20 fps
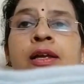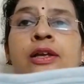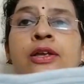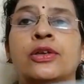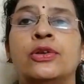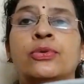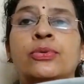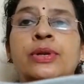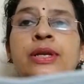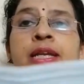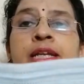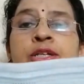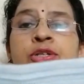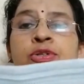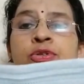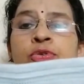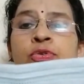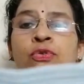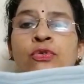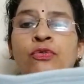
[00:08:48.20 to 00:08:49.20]
you
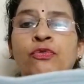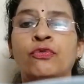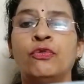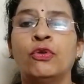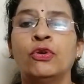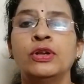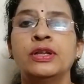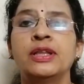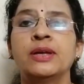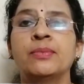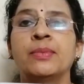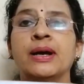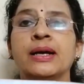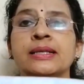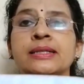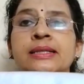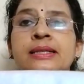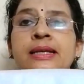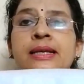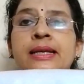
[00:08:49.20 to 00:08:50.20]
need to fold the
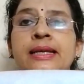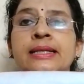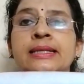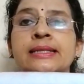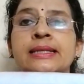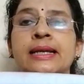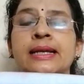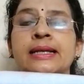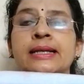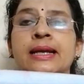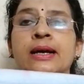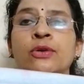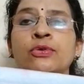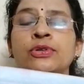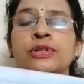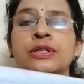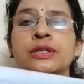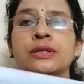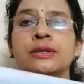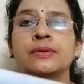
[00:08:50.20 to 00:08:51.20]
mask inside
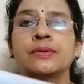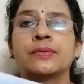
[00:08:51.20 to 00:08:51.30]
out